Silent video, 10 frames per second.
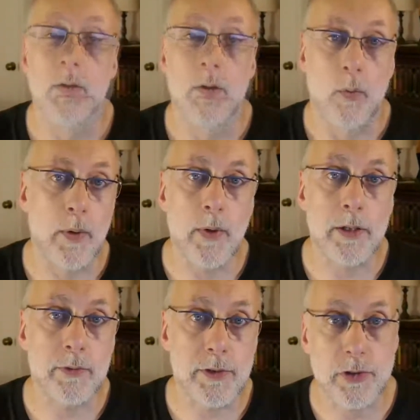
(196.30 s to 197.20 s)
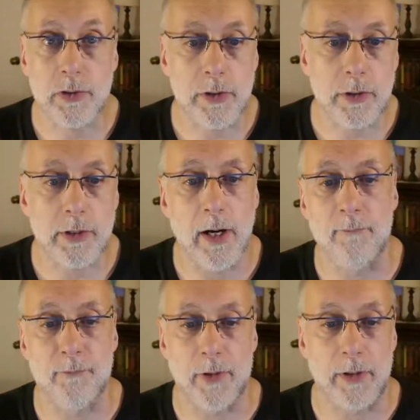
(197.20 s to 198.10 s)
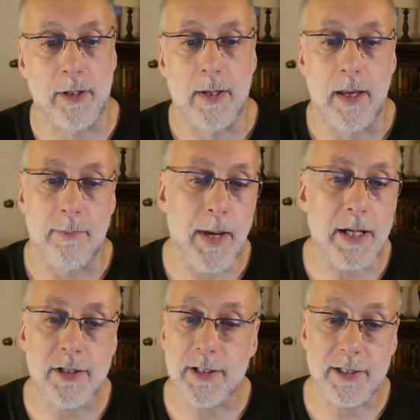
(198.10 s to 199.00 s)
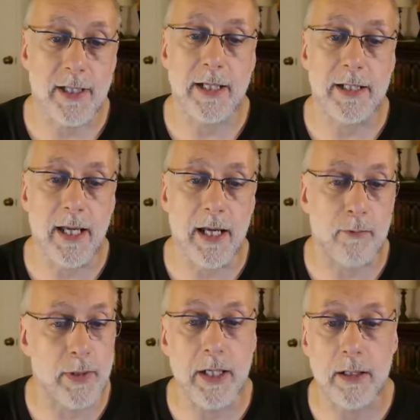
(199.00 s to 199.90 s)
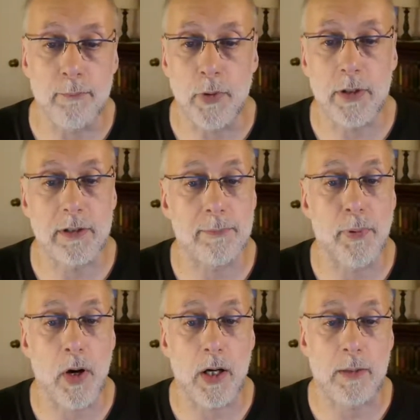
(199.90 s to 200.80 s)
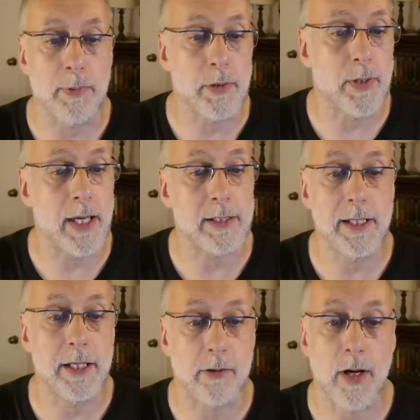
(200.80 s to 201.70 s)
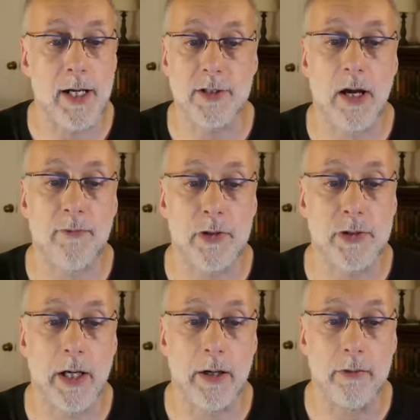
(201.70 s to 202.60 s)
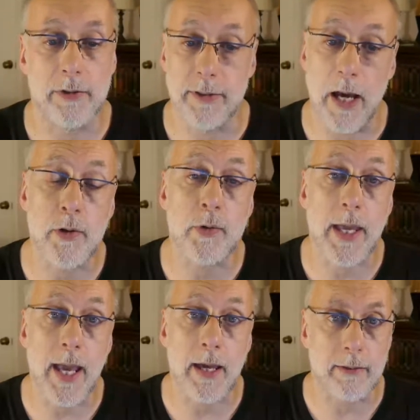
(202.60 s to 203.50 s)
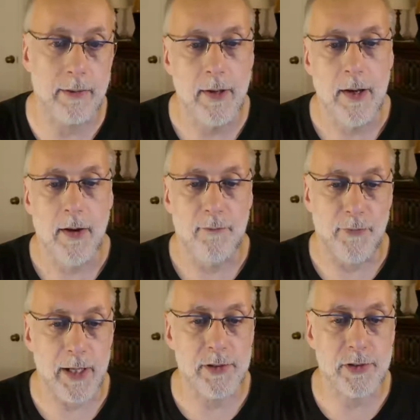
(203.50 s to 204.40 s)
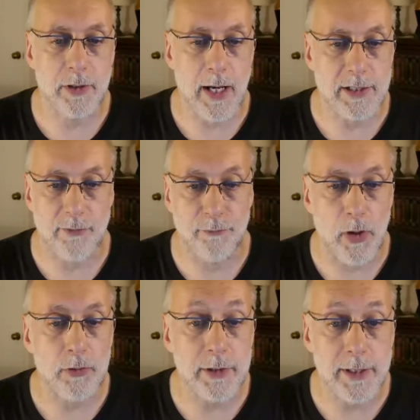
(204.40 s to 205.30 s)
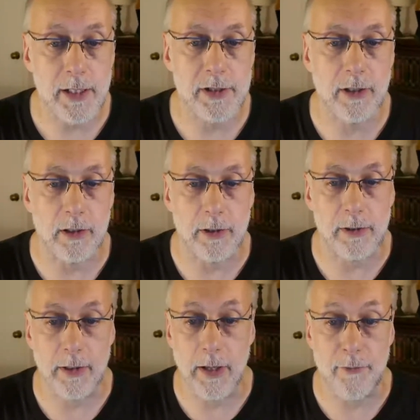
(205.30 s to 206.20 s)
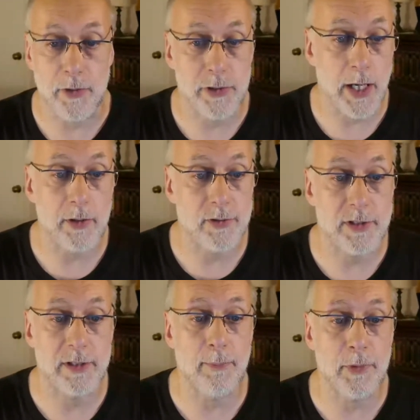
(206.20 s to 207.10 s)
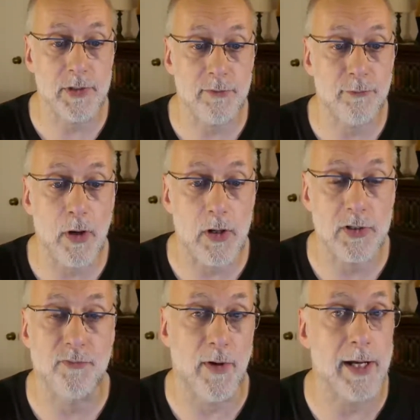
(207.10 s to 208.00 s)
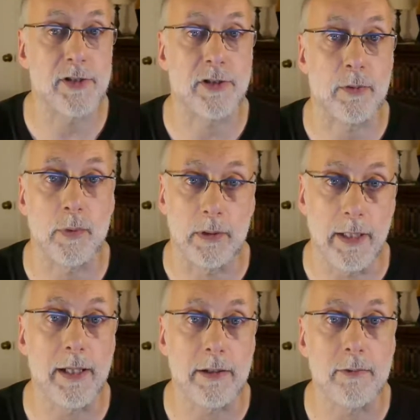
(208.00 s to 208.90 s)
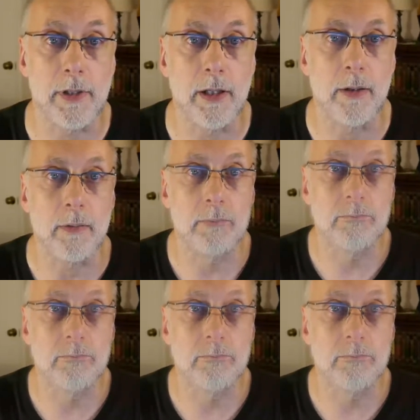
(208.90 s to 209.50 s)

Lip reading: "We want to ensure your comfort. Imagine a sunny day reading a book in the park, but you can't take your eyes off your child. Now you can. Findster has a fall detection alert. If your child stumbles and falls, Findster will let you know."